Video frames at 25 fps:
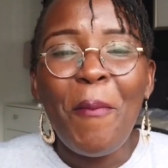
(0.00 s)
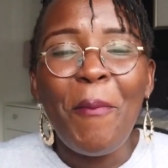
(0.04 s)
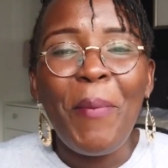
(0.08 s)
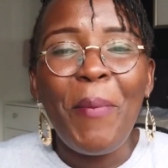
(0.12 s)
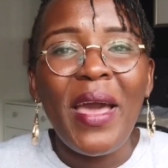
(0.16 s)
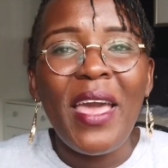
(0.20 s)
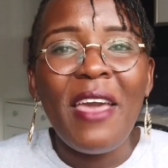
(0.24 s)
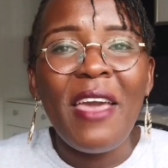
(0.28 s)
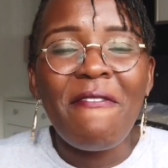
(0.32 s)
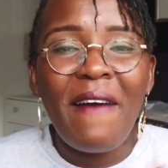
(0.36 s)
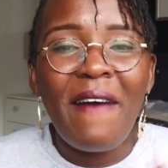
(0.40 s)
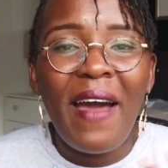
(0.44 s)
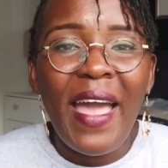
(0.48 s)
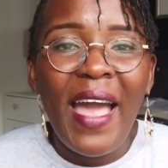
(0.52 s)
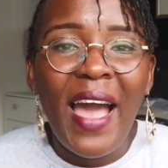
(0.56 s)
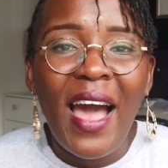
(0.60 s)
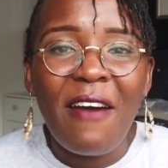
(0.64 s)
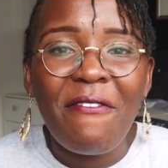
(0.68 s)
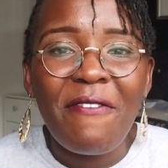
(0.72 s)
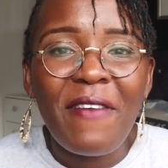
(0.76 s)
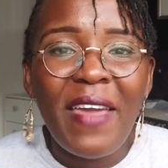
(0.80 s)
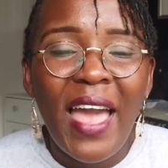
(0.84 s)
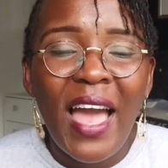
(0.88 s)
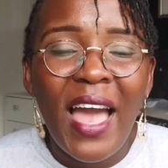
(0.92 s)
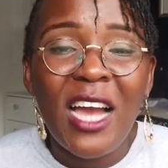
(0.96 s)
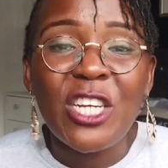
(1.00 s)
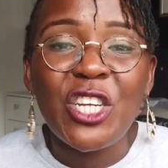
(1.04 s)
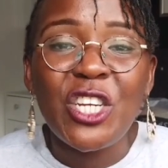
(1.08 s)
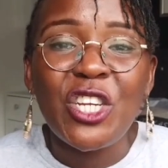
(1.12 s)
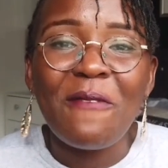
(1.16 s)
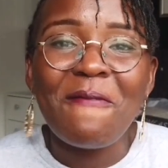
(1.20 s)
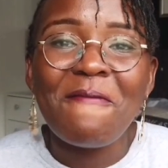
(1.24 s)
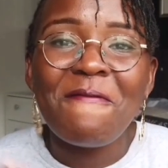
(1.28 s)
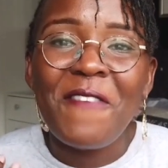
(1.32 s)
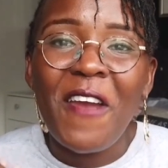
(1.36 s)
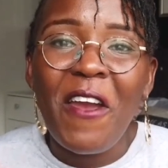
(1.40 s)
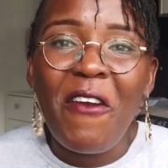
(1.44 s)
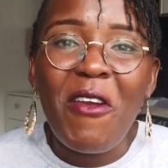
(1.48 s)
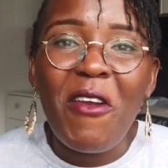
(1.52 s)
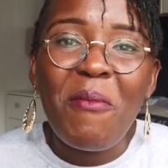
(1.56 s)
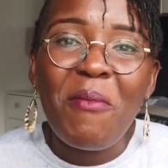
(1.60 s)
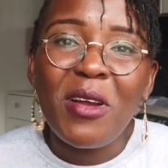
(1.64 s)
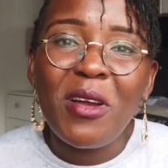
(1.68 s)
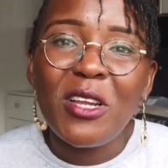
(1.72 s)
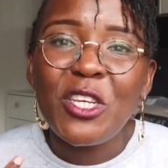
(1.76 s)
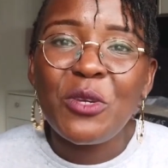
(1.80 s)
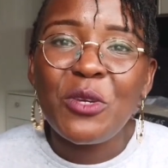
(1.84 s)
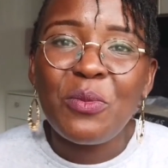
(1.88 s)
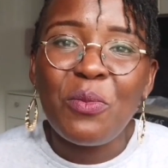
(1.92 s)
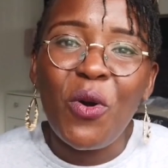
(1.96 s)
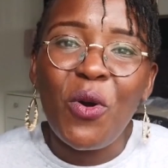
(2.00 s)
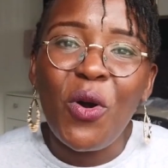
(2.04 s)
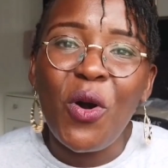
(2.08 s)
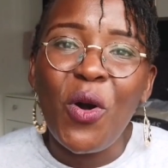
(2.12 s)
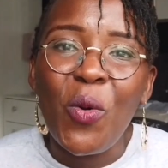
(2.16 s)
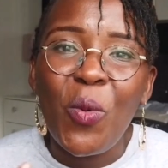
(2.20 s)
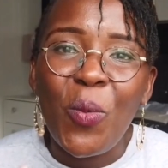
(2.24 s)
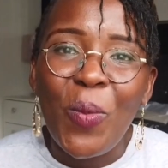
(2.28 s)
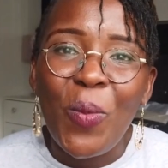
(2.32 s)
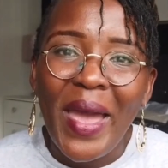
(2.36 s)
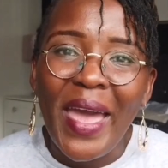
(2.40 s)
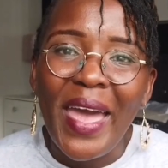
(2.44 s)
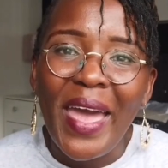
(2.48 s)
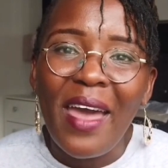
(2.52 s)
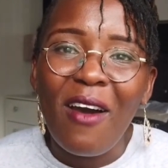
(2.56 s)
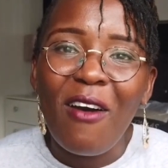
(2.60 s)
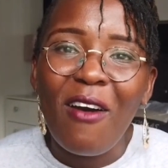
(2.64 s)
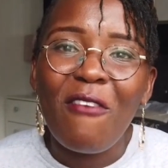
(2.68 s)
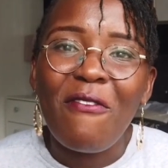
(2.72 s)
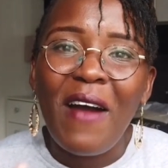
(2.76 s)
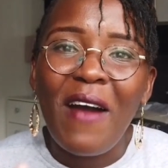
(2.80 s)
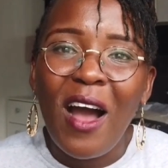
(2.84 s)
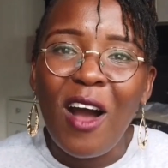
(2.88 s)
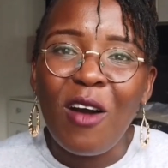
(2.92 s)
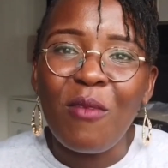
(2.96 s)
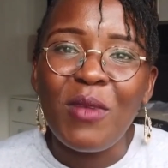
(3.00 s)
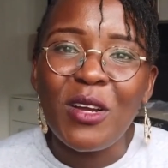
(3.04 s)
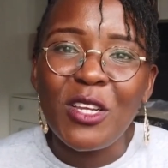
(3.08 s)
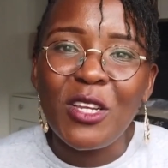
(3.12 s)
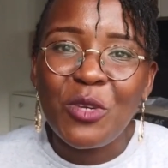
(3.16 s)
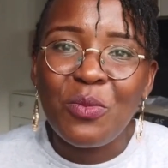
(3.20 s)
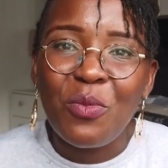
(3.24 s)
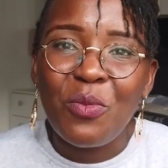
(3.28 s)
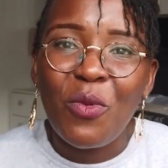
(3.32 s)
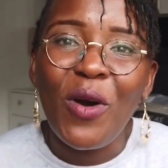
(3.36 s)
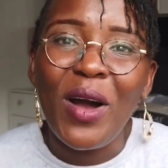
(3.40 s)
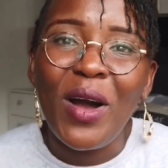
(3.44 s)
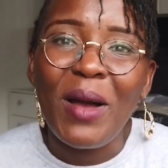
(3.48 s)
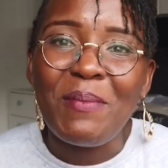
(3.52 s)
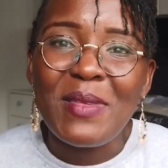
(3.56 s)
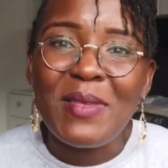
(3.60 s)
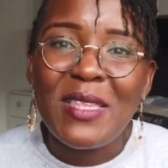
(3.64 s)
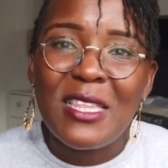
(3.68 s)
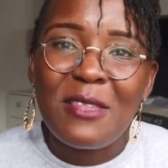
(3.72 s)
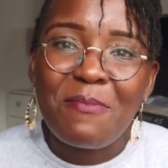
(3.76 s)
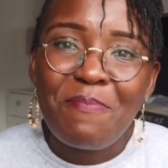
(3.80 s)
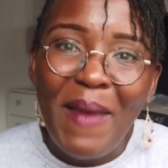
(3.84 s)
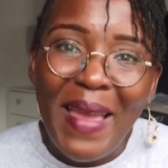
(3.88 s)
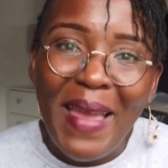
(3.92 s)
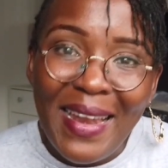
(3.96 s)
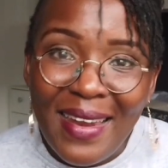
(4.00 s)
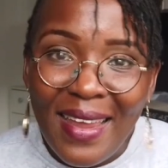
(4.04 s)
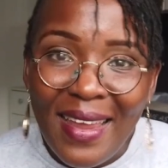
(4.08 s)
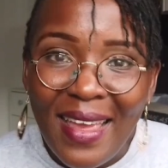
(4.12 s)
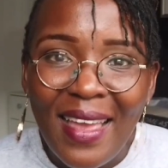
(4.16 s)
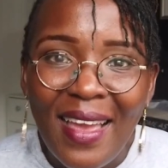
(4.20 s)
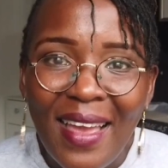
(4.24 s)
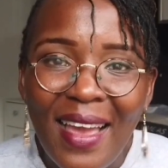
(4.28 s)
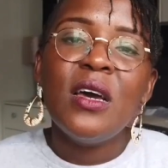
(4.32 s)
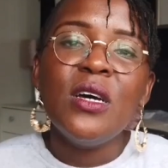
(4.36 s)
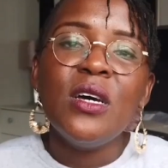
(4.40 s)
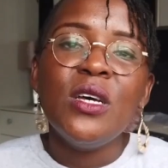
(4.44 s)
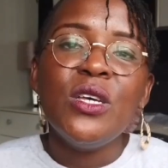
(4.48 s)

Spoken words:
But if I have cash, I'm very much more aware of how much more I'm spending.